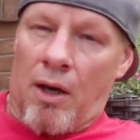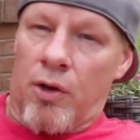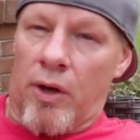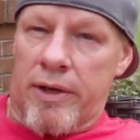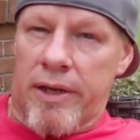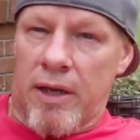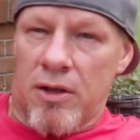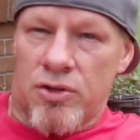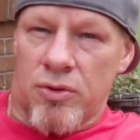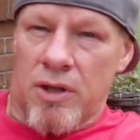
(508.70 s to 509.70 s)
Knew I had to get
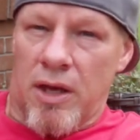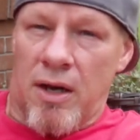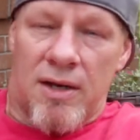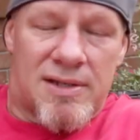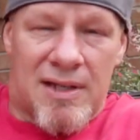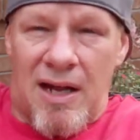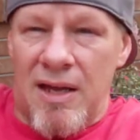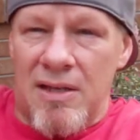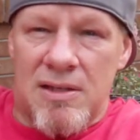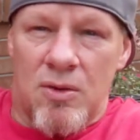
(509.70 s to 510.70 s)
into it again. And it's not
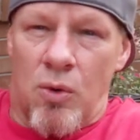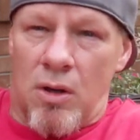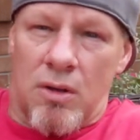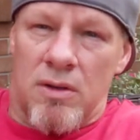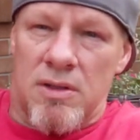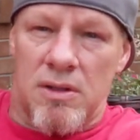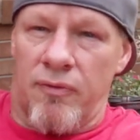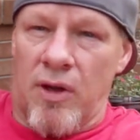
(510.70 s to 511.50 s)
easy to work on this stuff.